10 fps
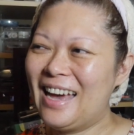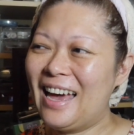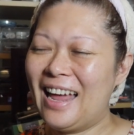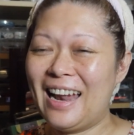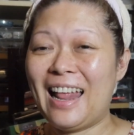
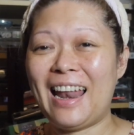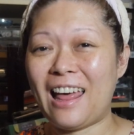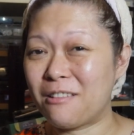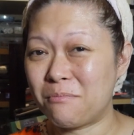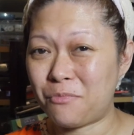I
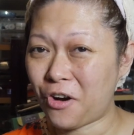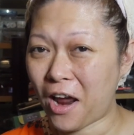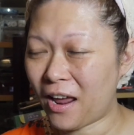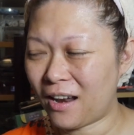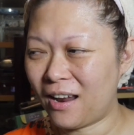like
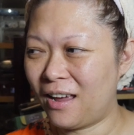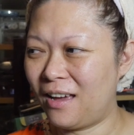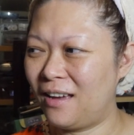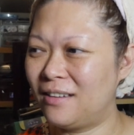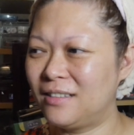bread.
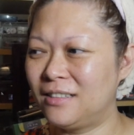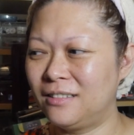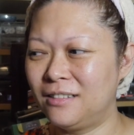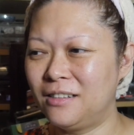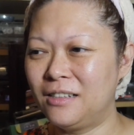
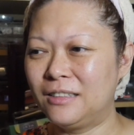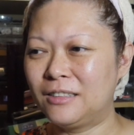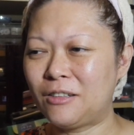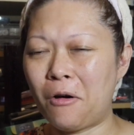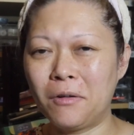
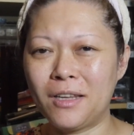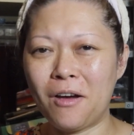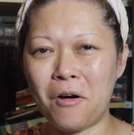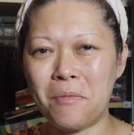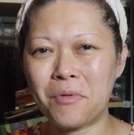So only
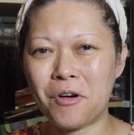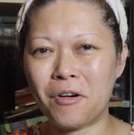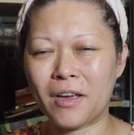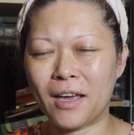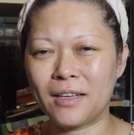home
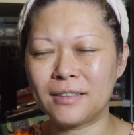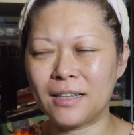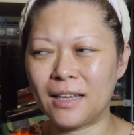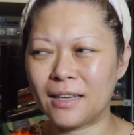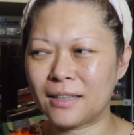cooking,
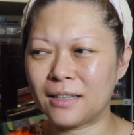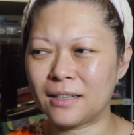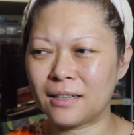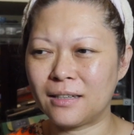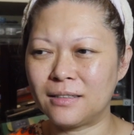like
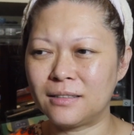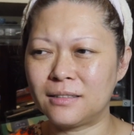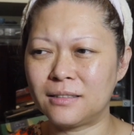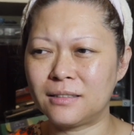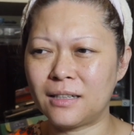
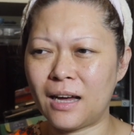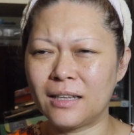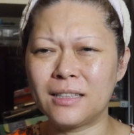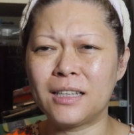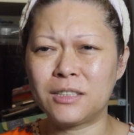
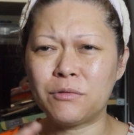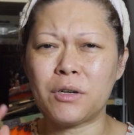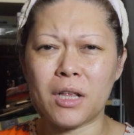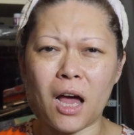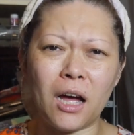it's
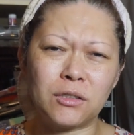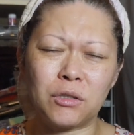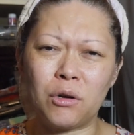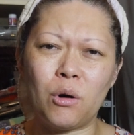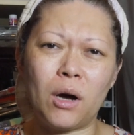really hard to
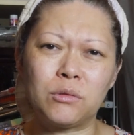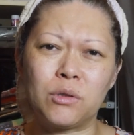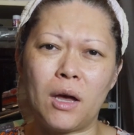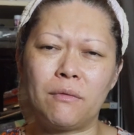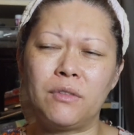go out
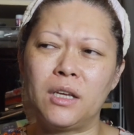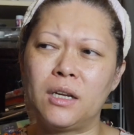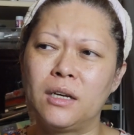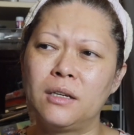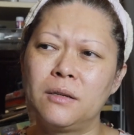to have dinner.